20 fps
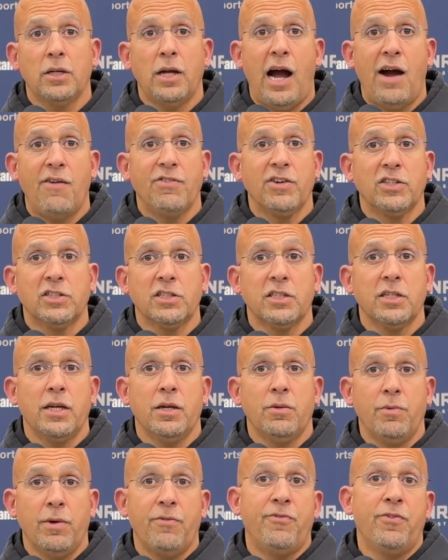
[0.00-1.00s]
Obviously,
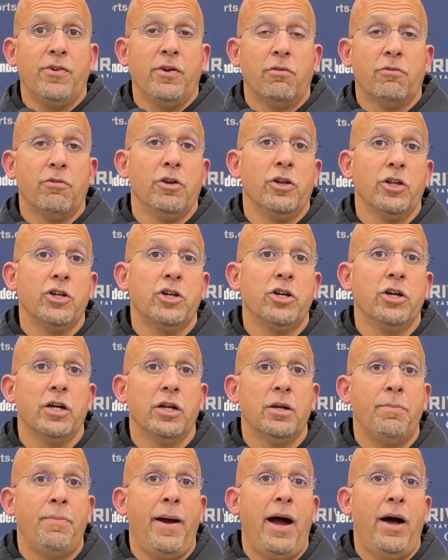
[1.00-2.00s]
we feel really
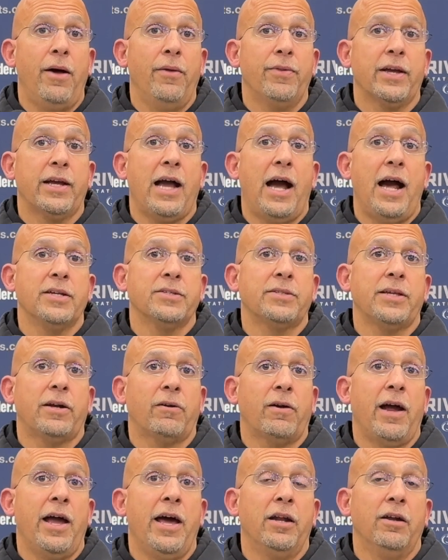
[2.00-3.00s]
good about the guys that
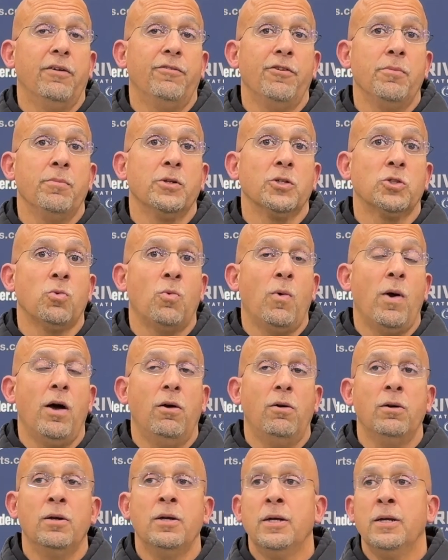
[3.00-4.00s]
are ahead of him as well.